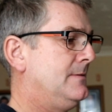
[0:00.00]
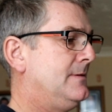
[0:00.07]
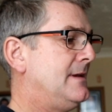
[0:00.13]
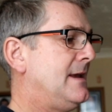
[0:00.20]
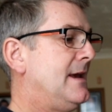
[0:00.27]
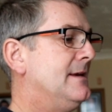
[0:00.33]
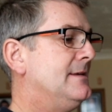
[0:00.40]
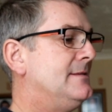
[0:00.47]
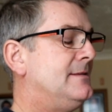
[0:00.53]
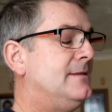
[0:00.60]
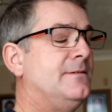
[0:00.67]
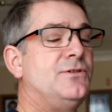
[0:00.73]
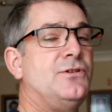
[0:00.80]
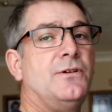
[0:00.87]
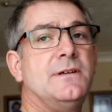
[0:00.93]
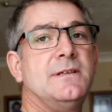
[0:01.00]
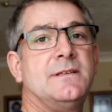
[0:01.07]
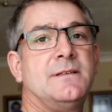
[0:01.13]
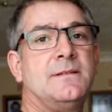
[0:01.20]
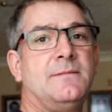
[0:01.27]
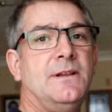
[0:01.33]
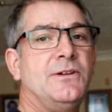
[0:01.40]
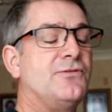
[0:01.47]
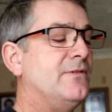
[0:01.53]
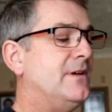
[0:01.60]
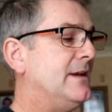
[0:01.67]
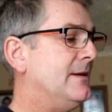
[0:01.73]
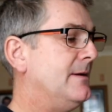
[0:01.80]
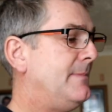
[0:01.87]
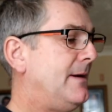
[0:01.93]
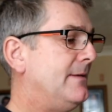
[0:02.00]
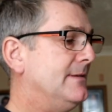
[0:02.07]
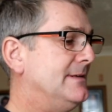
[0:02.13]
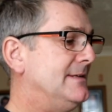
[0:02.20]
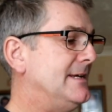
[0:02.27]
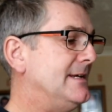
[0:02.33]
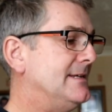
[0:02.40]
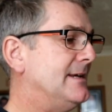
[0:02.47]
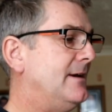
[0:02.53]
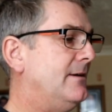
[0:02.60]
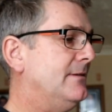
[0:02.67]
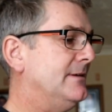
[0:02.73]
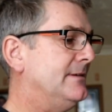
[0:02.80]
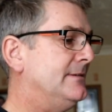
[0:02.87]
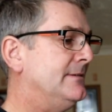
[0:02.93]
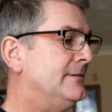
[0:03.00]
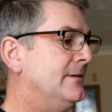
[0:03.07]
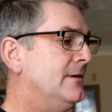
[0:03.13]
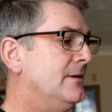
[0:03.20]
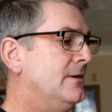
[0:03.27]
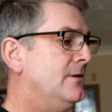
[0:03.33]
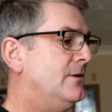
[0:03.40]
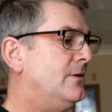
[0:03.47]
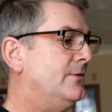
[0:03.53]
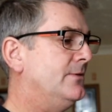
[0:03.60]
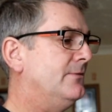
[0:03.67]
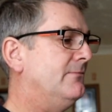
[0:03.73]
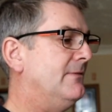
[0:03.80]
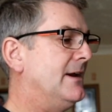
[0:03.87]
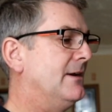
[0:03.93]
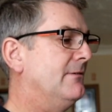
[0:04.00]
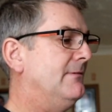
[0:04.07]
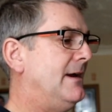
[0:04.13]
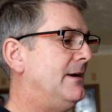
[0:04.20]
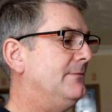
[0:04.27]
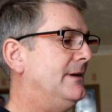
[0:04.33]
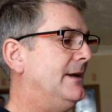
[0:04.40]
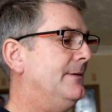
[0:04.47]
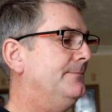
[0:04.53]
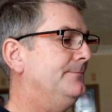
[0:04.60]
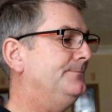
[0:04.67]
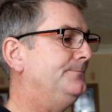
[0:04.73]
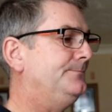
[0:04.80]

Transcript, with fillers: So yeah, it's, the shot is literally about the detail that's on the ring around it,